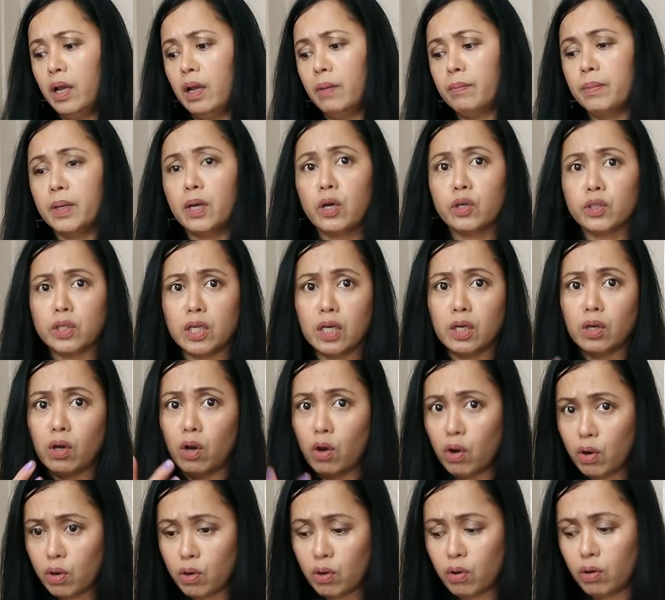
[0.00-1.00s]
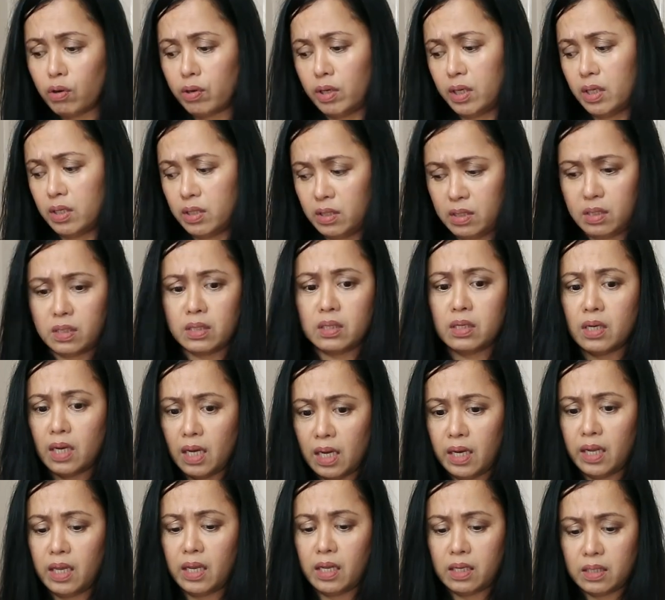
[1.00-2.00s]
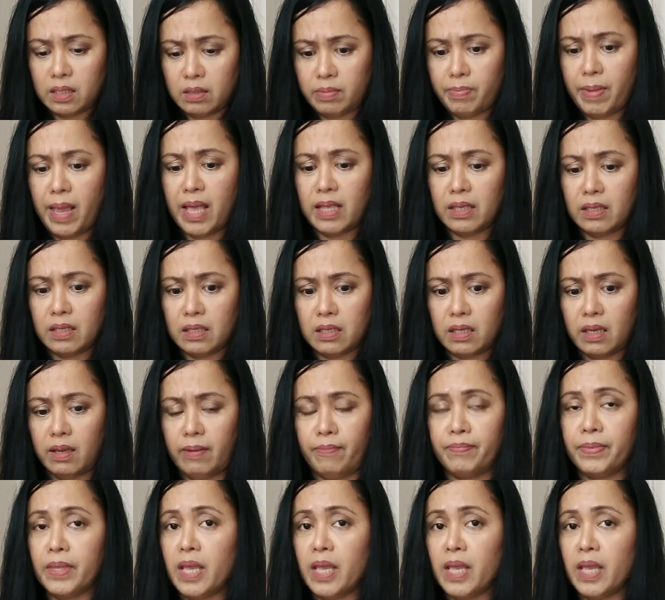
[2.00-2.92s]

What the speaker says: Because in Hong Kong it's really expensive.